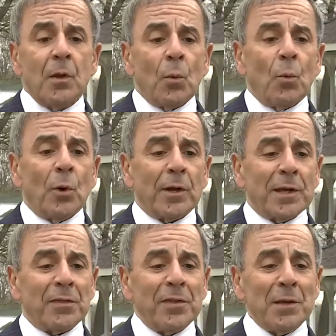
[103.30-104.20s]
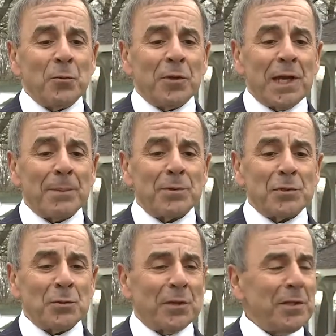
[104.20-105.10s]
What I think will happen,
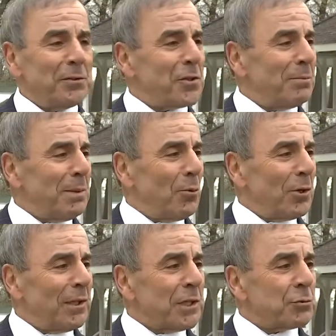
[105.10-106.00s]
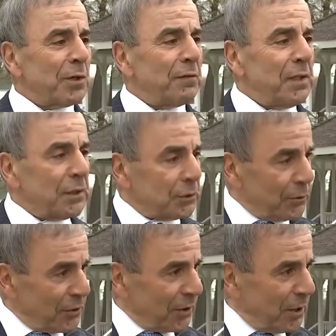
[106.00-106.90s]
too, I think there's going to be more electric
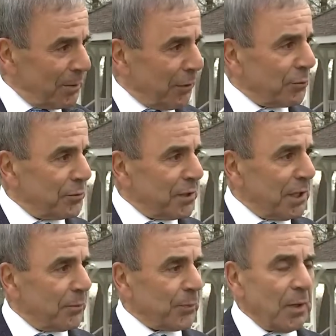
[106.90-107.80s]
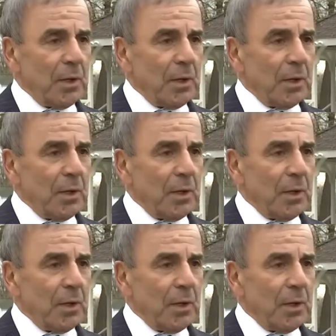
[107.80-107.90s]
vehicles coming through town.